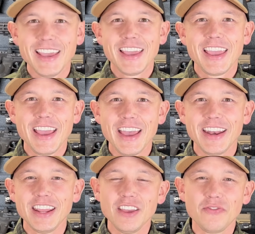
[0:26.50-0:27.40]

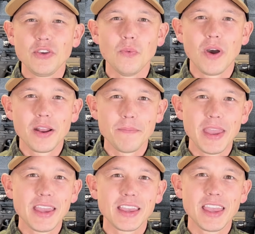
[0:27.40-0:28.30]
And if you want to
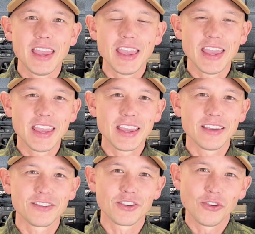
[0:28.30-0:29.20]
make a
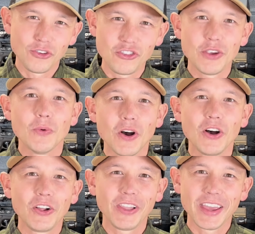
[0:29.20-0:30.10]
Gucci
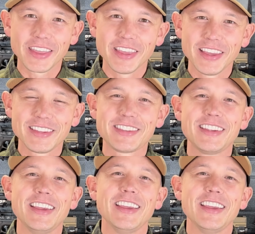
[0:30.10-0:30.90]
wall like this,